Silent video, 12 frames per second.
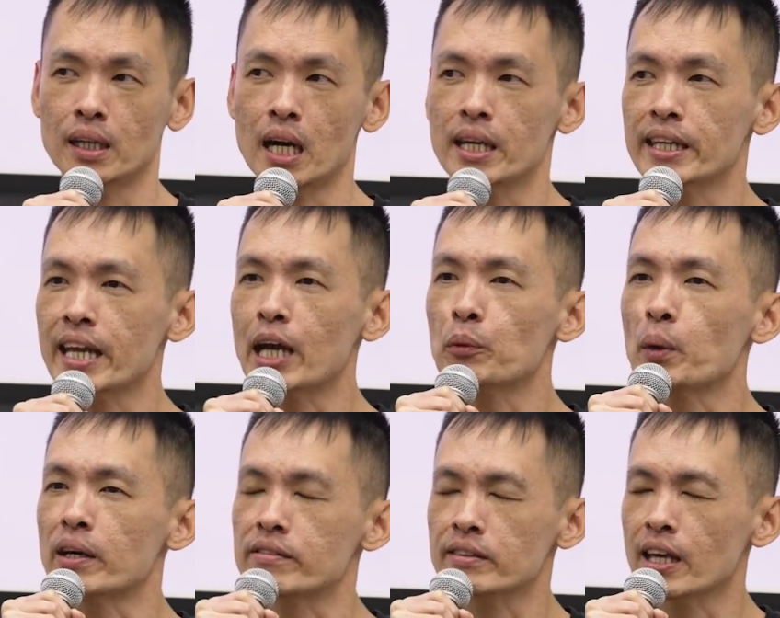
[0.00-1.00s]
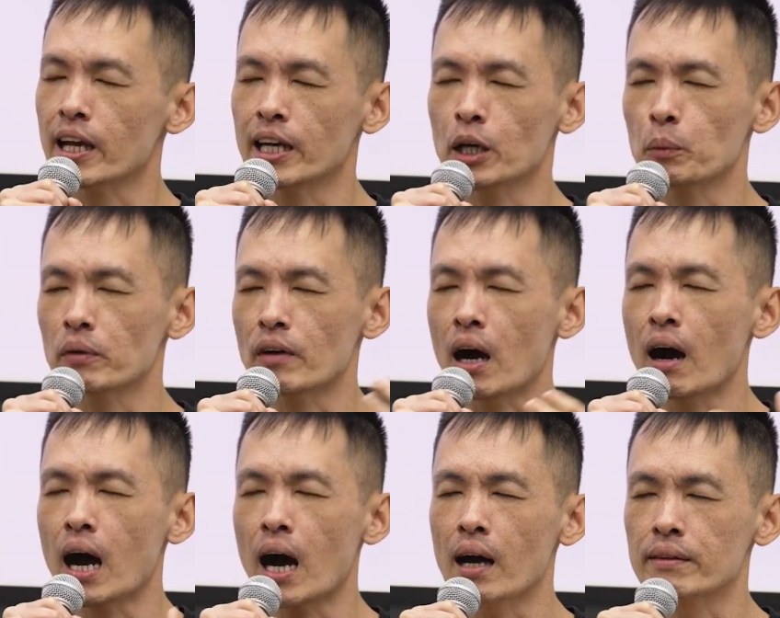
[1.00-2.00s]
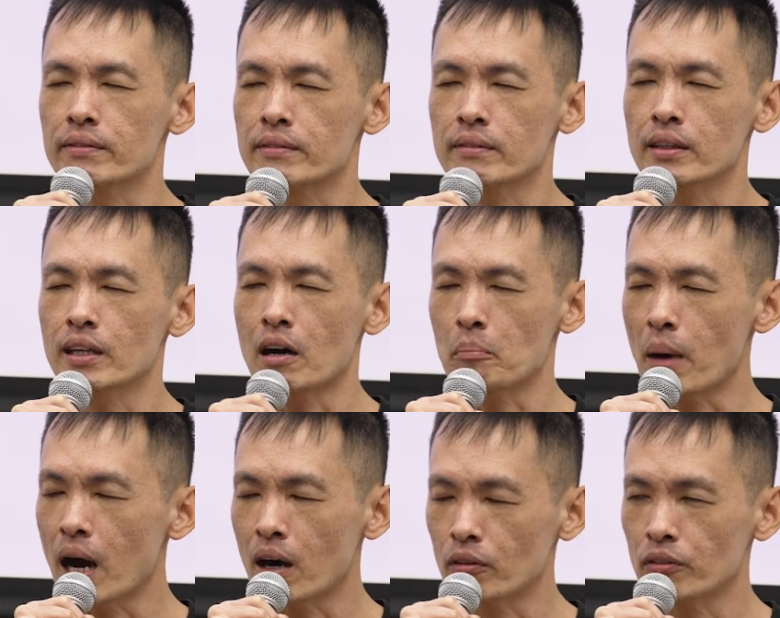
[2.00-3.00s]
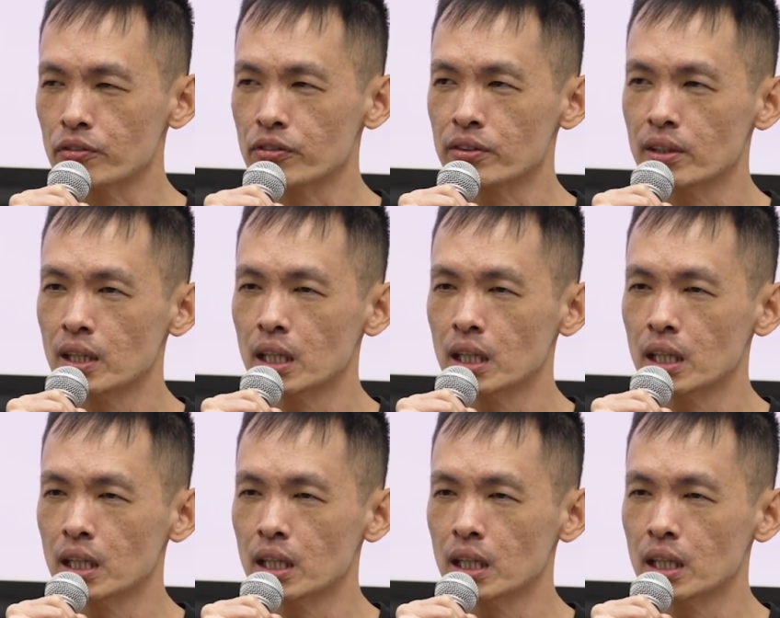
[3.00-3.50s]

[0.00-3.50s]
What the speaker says: A night we are scaling with our hearts in our mouths.